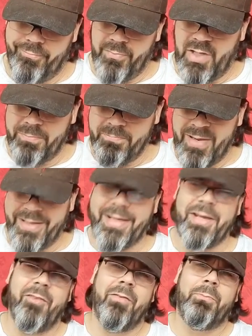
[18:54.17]
not
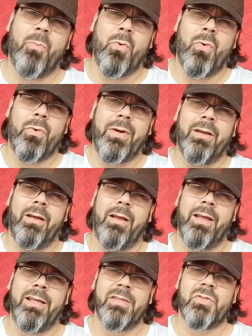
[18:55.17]
making of, but more
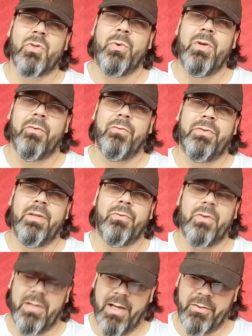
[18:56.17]
a story of
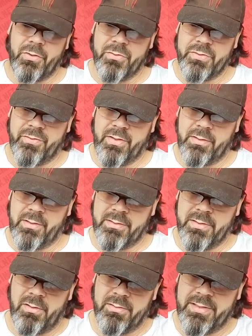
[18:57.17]
different characters.
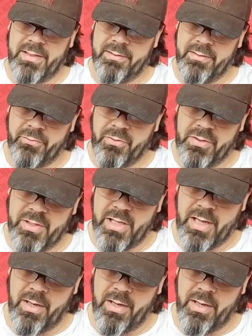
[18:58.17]
It's all set in different